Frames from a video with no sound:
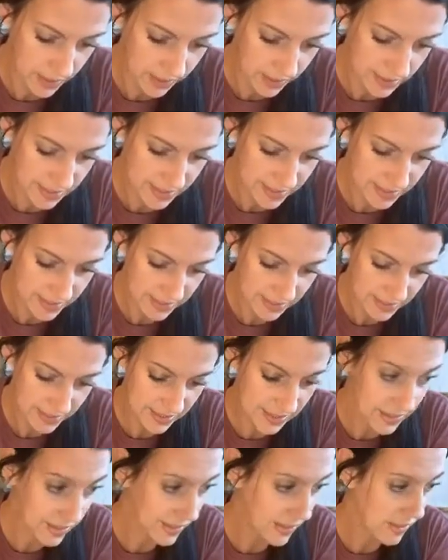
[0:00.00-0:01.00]
And
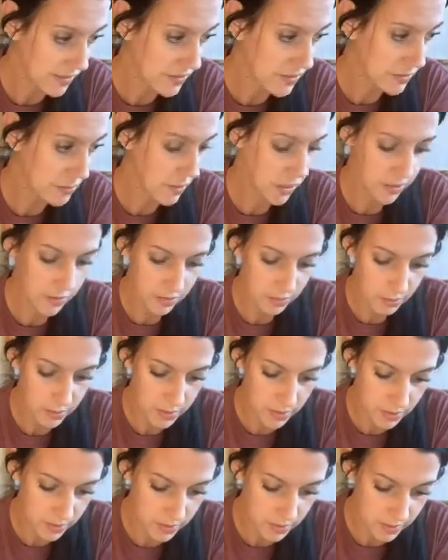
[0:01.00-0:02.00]
I left my other
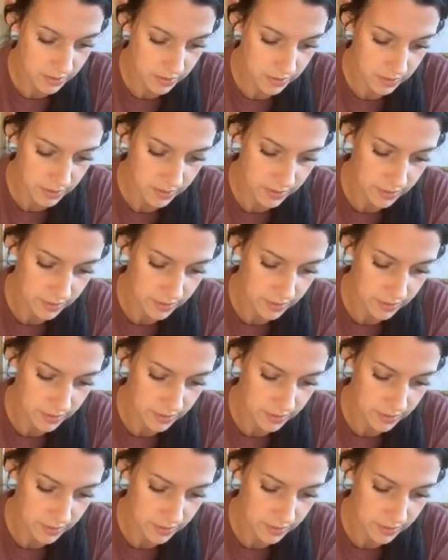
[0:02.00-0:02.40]
one